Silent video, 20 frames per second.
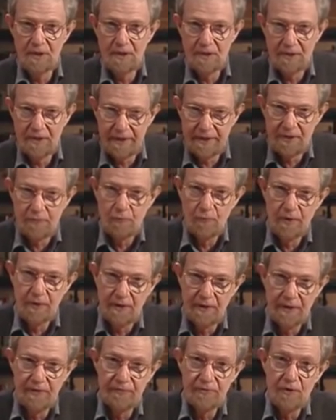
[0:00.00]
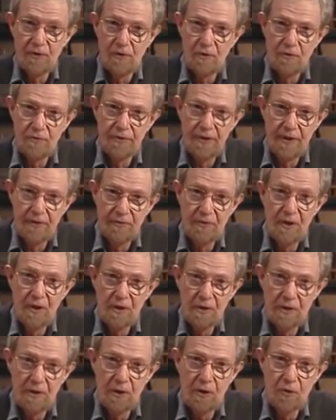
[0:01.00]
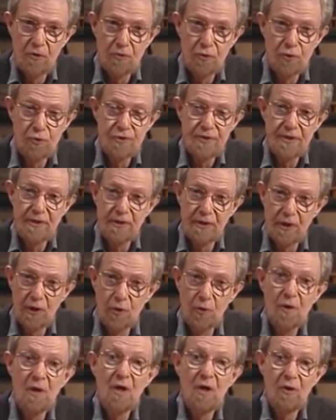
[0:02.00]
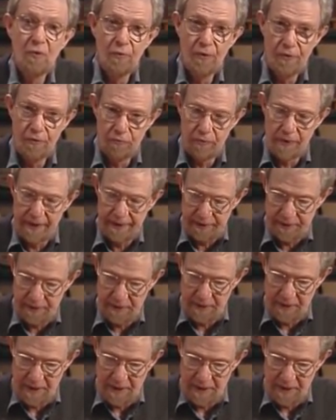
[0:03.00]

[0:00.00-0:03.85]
Click with the left, hold down low, loose and low with the right.